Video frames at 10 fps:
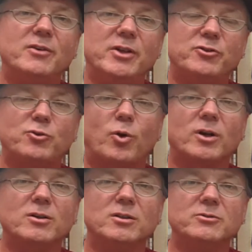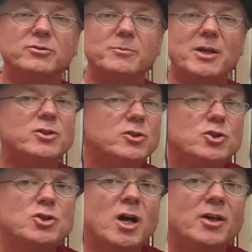of historical information.
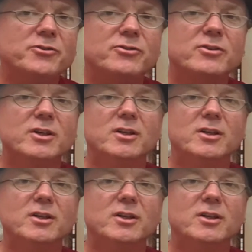Just